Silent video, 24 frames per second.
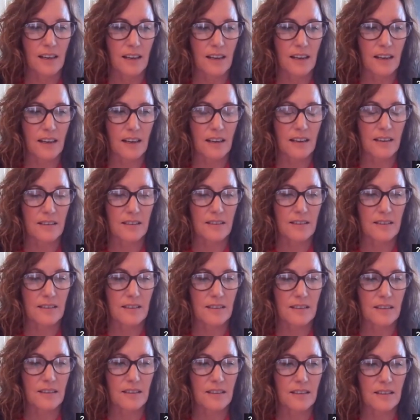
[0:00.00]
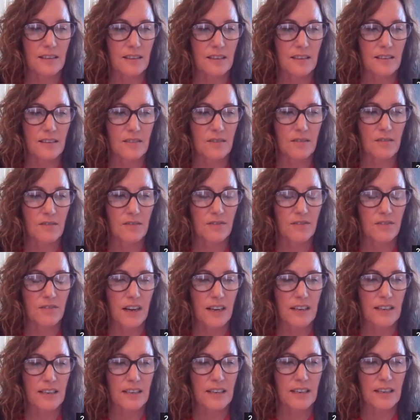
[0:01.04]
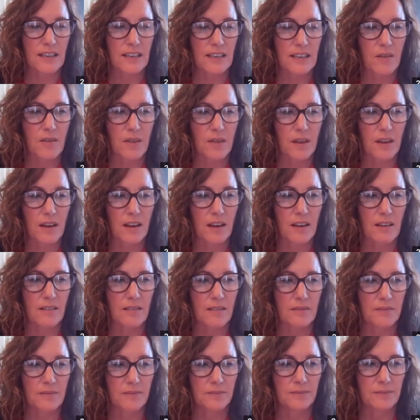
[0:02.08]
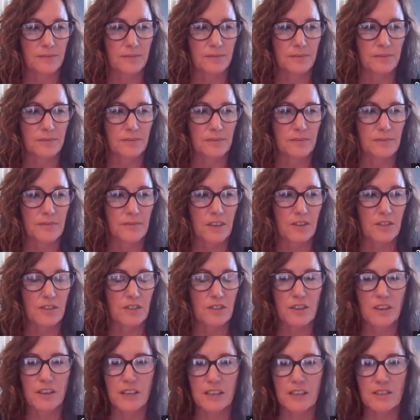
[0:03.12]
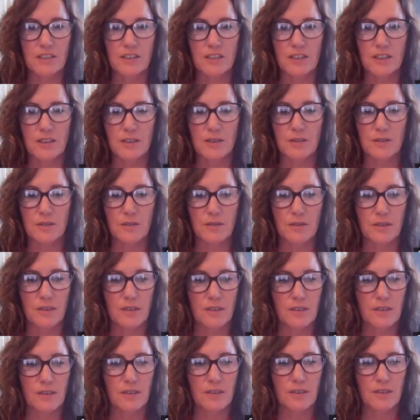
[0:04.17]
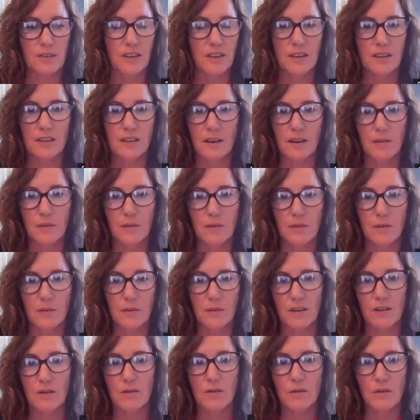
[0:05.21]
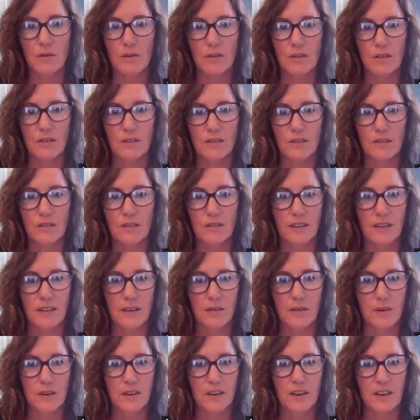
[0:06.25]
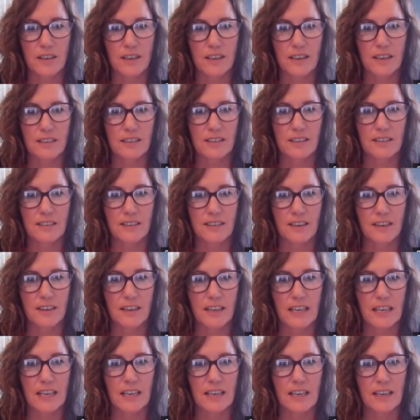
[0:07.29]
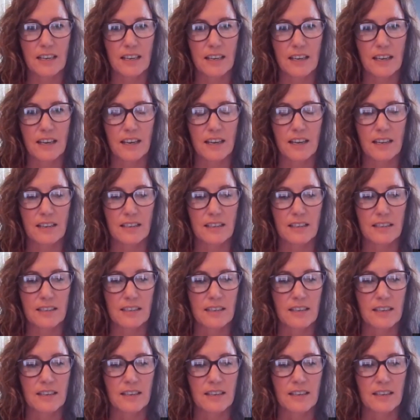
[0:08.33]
and finding out that they're starting to think that we're not cool and that we're not necessary. And